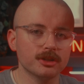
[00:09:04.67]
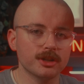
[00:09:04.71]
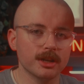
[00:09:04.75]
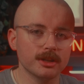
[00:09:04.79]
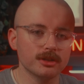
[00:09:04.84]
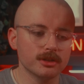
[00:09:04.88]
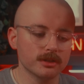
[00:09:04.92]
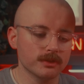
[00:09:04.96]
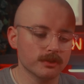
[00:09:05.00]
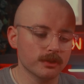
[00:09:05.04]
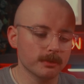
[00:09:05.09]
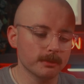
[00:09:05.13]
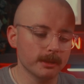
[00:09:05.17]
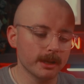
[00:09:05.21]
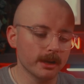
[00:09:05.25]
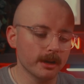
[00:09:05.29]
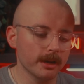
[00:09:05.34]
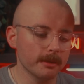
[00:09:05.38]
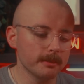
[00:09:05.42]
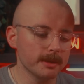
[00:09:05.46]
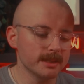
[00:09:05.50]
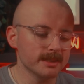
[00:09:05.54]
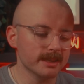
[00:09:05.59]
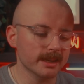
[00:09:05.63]
changes from there.
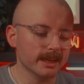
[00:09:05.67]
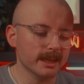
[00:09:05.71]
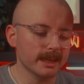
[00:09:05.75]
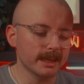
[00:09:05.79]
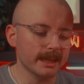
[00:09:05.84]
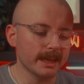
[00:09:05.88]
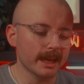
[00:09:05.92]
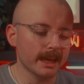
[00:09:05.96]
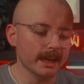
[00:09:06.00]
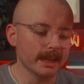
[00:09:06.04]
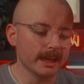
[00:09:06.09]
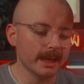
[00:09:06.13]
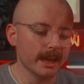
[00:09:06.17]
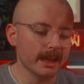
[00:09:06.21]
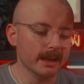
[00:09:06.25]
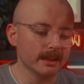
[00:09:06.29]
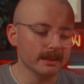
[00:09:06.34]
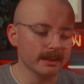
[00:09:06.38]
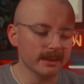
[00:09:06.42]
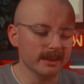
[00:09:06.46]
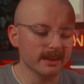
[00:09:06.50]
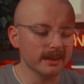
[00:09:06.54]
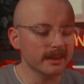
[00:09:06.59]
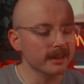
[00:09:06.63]
It means I can kind of get it
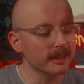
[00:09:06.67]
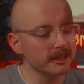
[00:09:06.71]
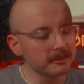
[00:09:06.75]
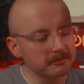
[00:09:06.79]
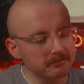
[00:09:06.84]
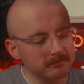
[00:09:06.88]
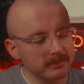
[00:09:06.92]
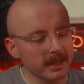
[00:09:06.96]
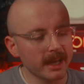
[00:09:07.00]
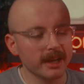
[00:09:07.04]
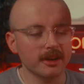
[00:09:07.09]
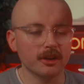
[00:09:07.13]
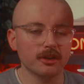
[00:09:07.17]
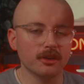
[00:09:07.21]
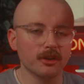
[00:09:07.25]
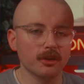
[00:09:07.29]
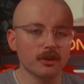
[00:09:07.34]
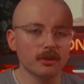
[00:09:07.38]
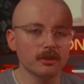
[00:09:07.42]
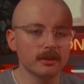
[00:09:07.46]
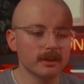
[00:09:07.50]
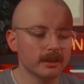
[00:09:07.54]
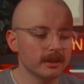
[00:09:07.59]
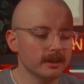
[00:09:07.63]
like, I don't
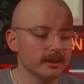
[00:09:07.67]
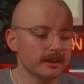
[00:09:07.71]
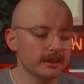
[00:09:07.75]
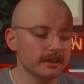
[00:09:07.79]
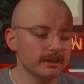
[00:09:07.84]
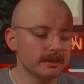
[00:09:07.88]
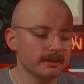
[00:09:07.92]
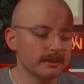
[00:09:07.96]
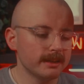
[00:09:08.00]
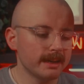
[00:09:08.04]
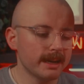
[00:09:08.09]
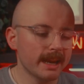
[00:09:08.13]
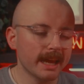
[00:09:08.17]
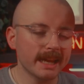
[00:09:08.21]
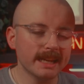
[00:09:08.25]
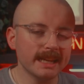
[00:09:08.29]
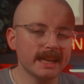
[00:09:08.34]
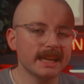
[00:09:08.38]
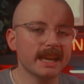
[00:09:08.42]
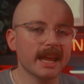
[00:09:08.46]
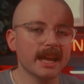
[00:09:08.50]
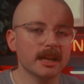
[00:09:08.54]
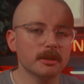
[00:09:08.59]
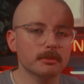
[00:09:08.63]
know,
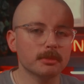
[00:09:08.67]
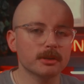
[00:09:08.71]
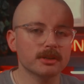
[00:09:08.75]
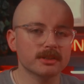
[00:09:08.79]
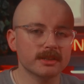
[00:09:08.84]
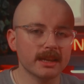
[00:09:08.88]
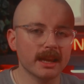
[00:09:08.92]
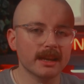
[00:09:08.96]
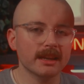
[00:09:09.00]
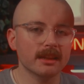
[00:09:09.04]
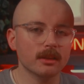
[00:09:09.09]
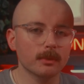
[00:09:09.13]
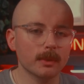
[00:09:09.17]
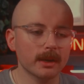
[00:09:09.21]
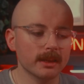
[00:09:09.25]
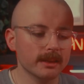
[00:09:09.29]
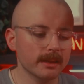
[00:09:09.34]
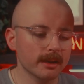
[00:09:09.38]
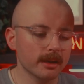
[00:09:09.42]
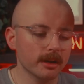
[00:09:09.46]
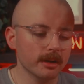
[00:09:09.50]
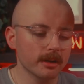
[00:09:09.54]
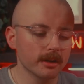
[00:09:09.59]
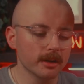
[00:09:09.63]
99% of the way
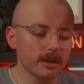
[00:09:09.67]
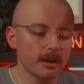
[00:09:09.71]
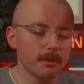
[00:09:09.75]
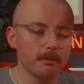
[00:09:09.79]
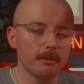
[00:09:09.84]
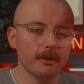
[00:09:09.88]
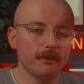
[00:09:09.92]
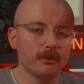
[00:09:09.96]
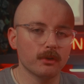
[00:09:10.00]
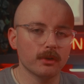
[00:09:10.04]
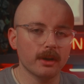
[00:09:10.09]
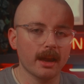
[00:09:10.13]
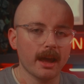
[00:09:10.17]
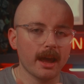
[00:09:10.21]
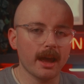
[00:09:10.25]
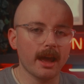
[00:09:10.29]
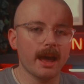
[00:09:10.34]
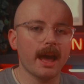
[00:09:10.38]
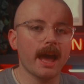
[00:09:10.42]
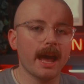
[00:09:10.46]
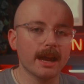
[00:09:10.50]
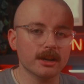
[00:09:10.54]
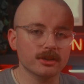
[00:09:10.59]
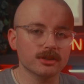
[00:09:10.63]
there before I
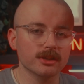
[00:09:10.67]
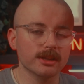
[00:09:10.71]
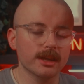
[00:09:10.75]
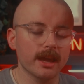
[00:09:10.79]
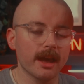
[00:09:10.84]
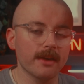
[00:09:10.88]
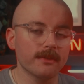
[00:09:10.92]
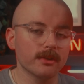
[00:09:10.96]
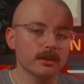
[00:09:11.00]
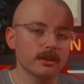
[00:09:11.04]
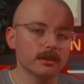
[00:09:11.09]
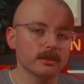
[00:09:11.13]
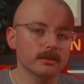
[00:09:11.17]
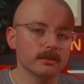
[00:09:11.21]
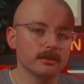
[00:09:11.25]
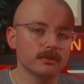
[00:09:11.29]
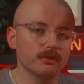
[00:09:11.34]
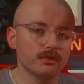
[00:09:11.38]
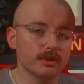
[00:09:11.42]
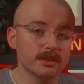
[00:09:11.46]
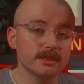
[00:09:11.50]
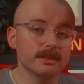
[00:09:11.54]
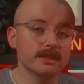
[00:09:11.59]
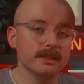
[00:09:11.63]
actually ever
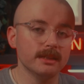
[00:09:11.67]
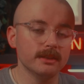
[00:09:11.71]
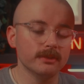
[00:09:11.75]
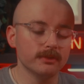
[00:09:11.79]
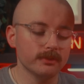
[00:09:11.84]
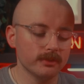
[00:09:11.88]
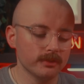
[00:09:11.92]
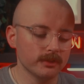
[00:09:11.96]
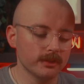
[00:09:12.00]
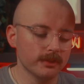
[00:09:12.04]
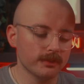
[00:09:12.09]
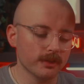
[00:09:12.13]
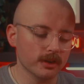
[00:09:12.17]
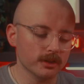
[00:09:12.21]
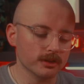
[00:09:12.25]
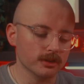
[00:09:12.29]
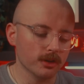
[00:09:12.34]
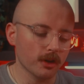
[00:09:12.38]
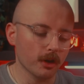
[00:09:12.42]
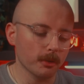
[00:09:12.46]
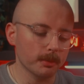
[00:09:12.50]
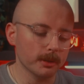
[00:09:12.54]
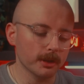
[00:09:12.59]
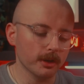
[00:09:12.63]
receive the first
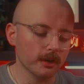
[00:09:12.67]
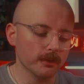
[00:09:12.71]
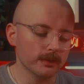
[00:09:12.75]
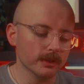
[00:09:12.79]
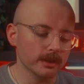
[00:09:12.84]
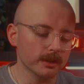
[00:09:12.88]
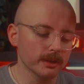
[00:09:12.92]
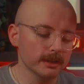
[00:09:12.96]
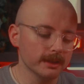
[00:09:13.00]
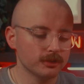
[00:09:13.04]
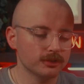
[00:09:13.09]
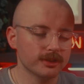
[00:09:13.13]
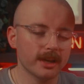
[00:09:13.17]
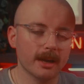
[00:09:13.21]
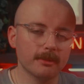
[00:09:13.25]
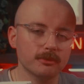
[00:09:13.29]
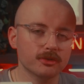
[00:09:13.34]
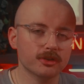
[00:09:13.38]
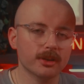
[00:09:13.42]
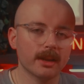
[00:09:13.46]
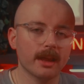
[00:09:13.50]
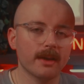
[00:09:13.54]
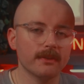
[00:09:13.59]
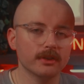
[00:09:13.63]
copy of it. So yeah, I'm
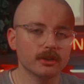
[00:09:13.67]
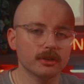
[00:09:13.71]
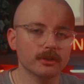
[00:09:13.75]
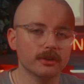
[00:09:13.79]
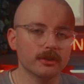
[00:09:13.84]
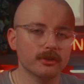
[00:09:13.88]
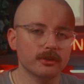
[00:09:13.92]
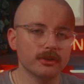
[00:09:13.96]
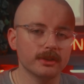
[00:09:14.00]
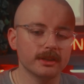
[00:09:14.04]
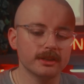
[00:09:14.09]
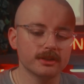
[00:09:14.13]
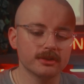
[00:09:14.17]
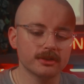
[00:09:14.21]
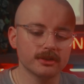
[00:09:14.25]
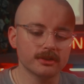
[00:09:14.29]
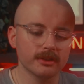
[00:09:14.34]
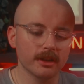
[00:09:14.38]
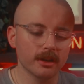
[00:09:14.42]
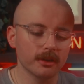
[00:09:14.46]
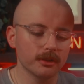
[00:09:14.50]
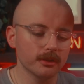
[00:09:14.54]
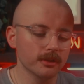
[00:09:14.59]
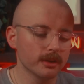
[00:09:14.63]
just going to have a look through these just
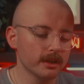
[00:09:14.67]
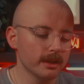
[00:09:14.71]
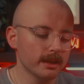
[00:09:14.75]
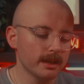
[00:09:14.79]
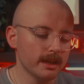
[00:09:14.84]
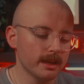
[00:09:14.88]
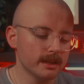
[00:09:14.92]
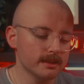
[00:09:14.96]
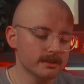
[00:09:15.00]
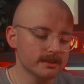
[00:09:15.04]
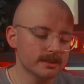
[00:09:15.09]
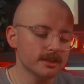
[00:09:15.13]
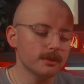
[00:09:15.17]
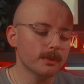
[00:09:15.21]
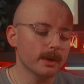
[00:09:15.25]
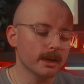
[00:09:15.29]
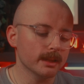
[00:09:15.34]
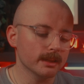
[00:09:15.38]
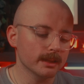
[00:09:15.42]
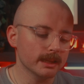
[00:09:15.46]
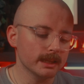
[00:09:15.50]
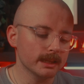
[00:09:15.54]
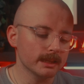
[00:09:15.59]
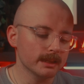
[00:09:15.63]
now and see what I
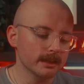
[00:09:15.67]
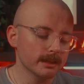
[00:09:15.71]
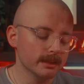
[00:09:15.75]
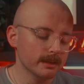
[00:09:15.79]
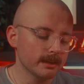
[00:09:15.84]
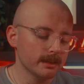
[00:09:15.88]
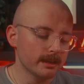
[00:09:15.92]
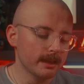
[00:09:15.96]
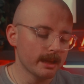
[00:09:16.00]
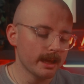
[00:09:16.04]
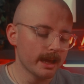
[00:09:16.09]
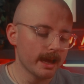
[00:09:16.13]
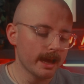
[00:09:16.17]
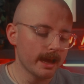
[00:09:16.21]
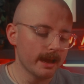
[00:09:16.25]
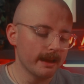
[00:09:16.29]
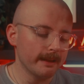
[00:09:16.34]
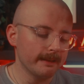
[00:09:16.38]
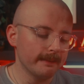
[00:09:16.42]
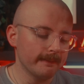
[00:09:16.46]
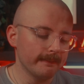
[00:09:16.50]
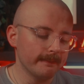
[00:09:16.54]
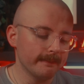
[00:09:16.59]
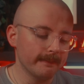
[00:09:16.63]
like,
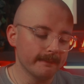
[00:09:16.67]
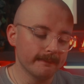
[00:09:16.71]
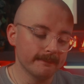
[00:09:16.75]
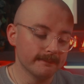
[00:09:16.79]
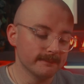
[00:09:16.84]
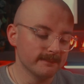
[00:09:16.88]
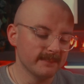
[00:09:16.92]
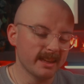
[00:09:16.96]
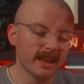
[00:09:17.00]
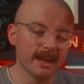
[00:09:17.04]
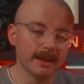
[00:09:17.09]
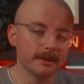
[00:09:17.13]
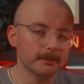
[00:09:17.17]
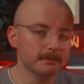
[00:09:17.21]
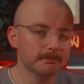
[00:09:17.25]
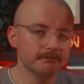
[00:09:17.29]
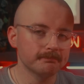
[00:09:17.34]
and yeah,